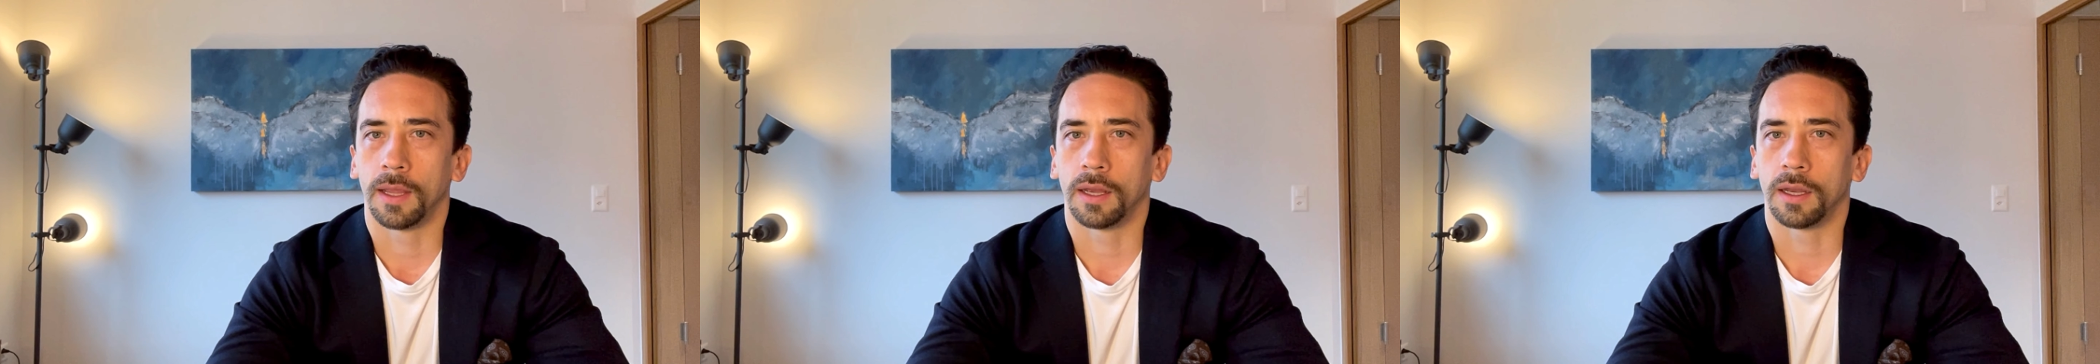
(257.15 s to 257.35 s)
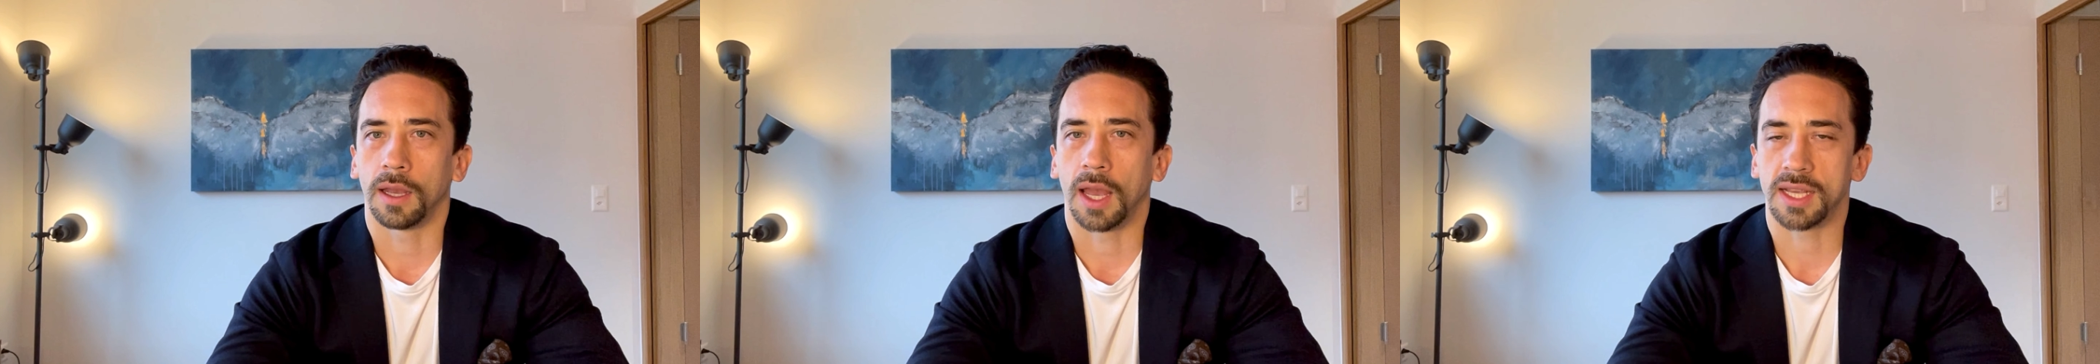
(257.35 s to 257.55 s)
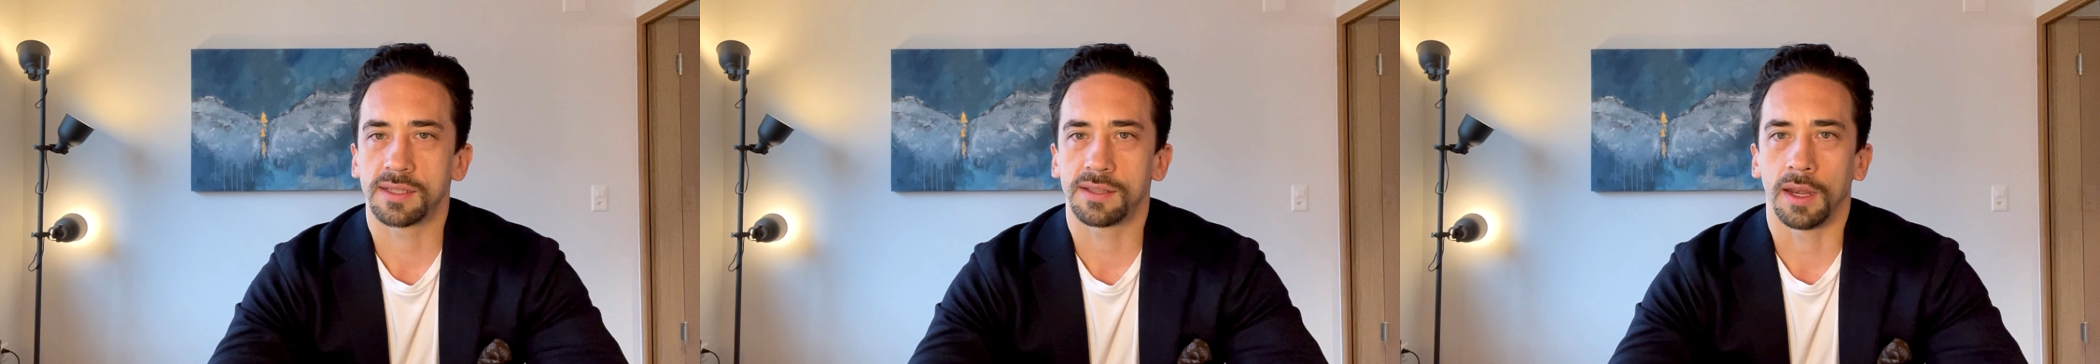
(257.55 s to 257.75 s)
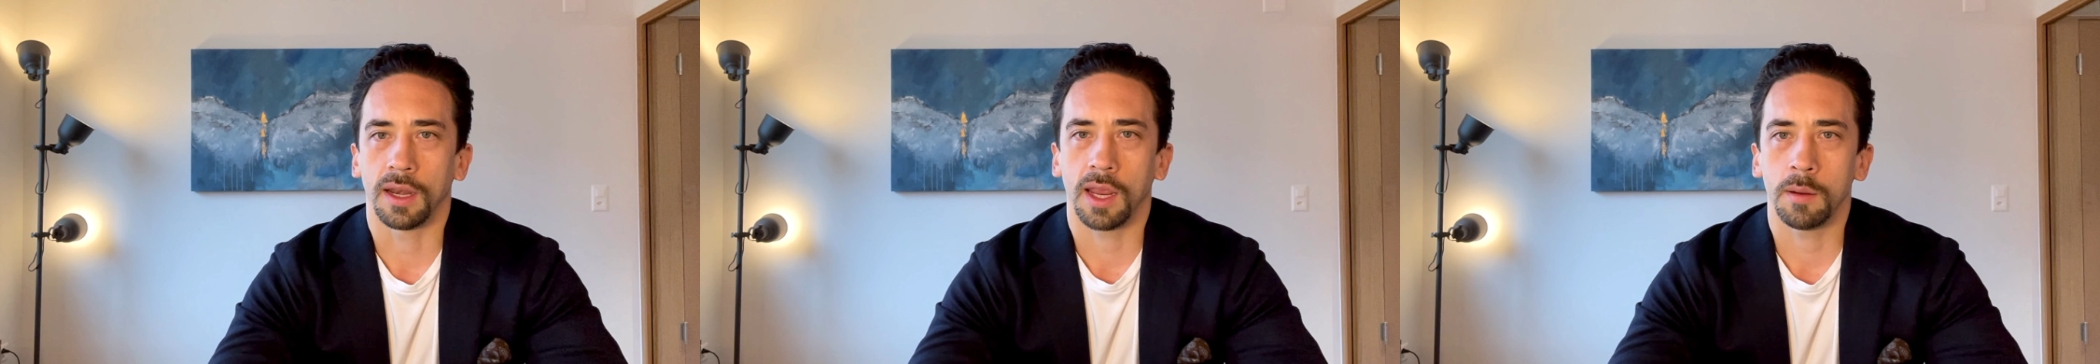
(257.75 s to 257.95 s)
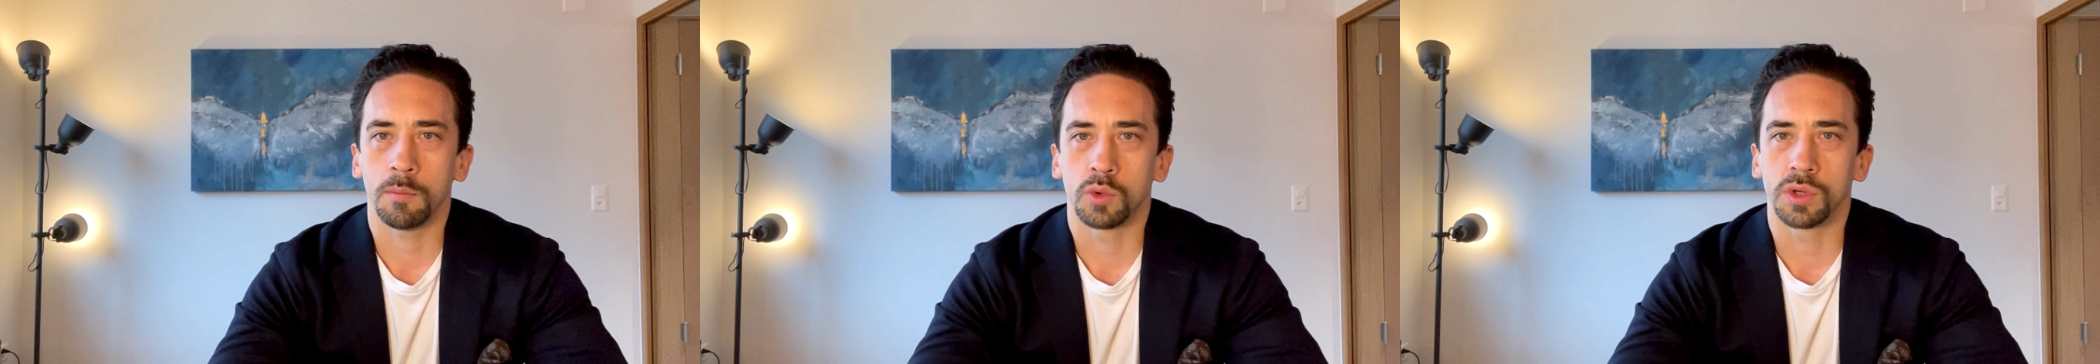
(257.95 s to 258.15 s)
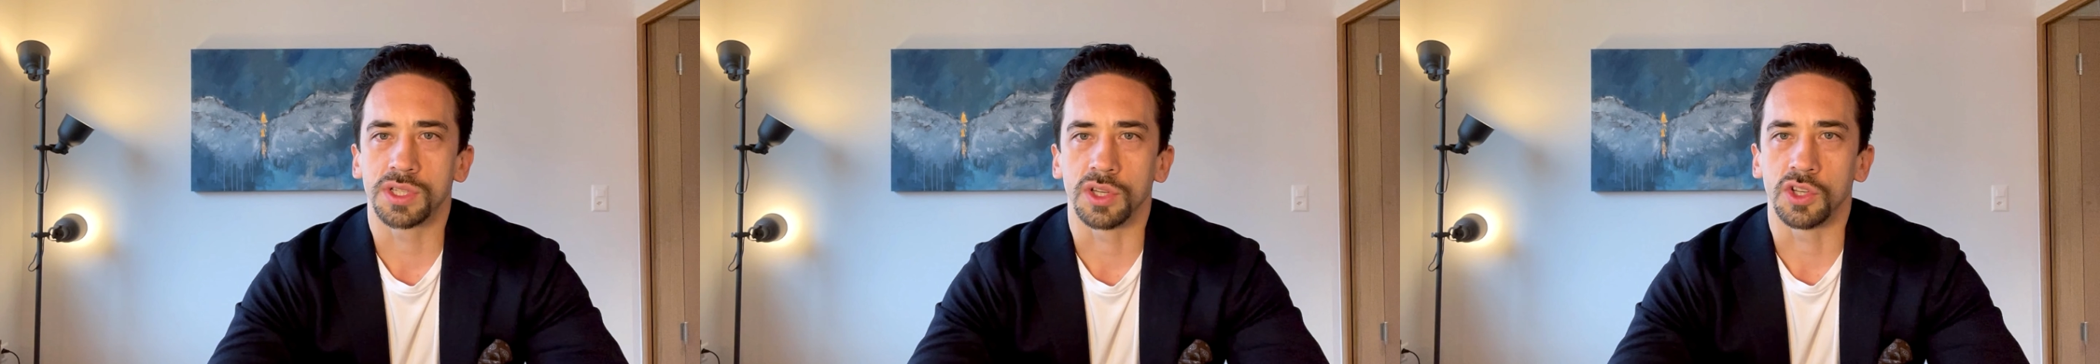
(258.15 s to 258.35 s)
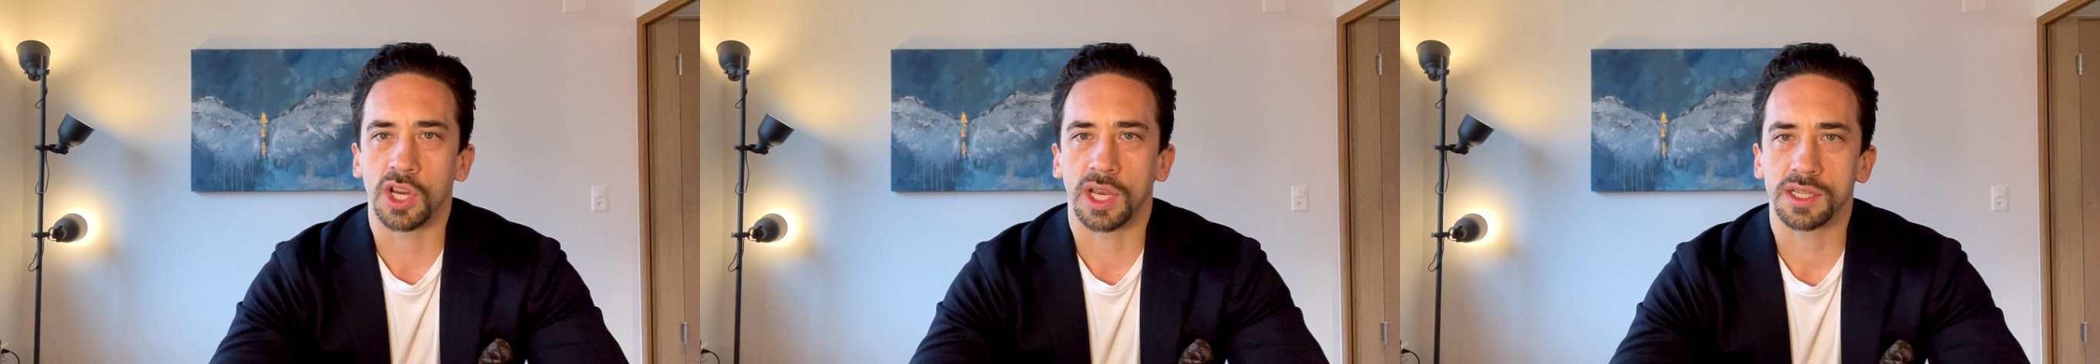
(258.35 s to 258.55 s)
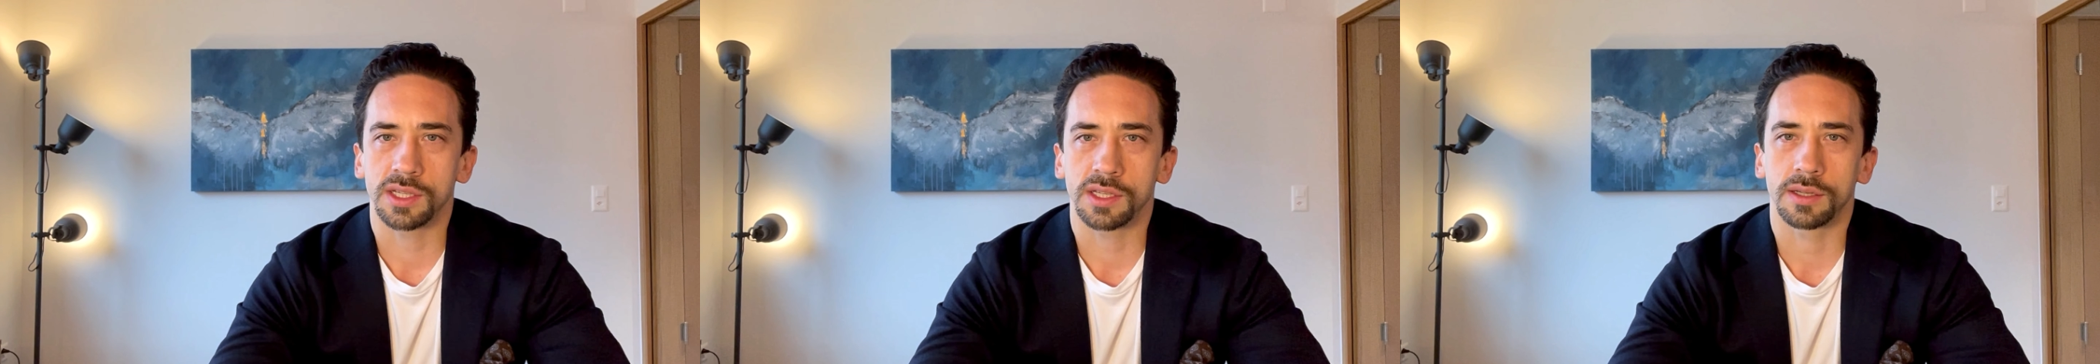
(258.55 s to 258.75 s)
As the name would
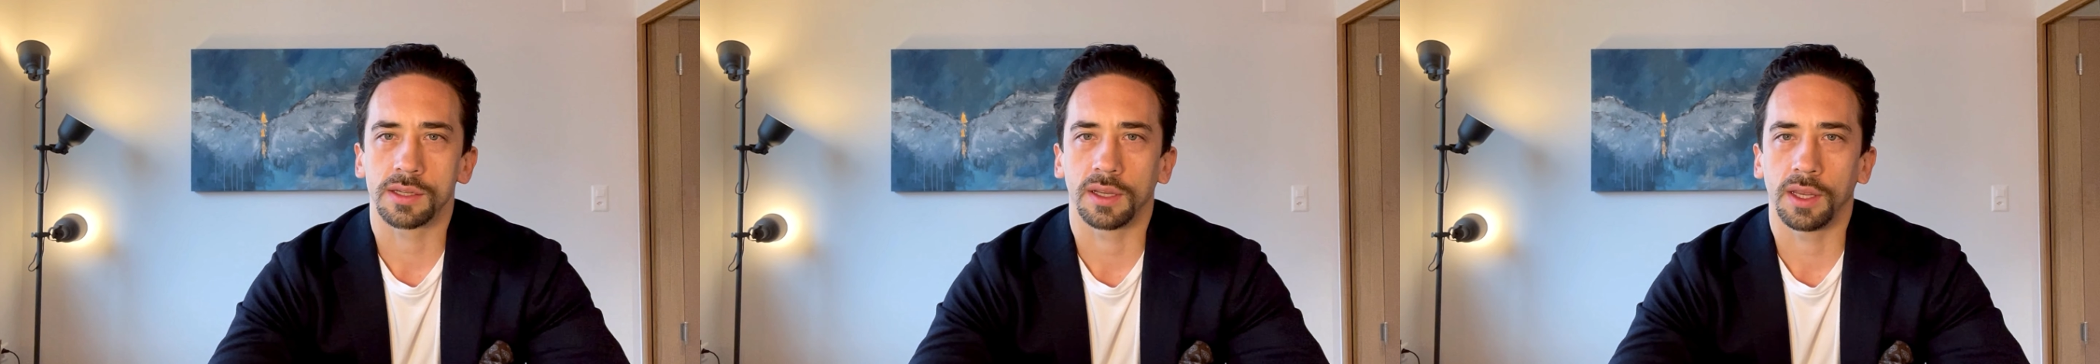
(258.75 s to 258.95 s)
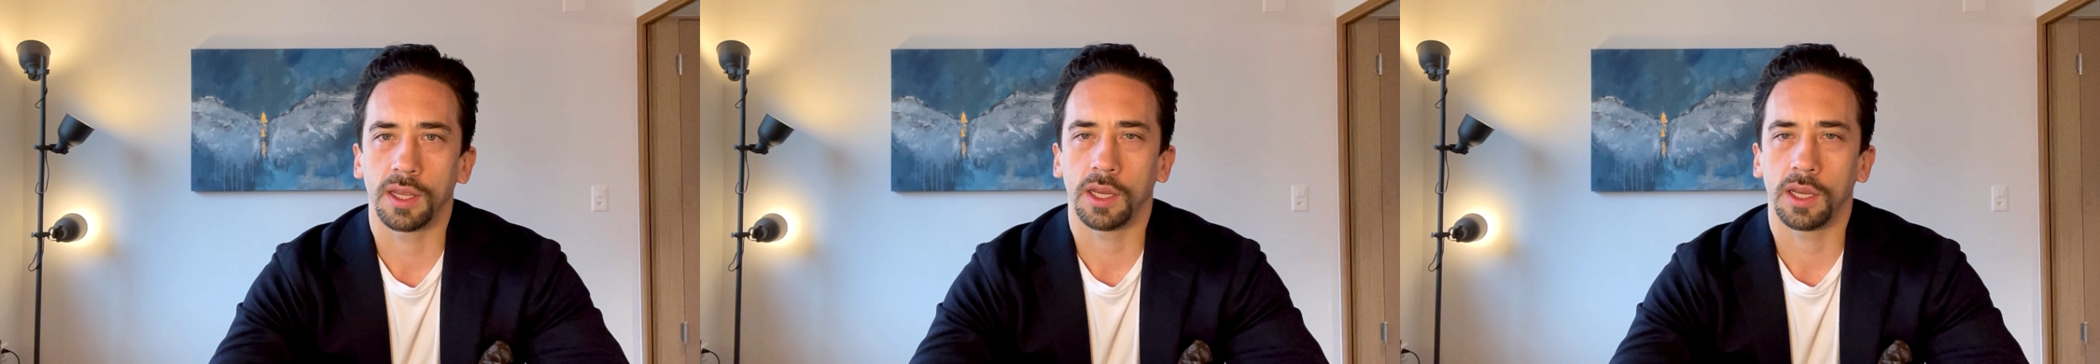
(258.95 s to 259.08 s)
suggest,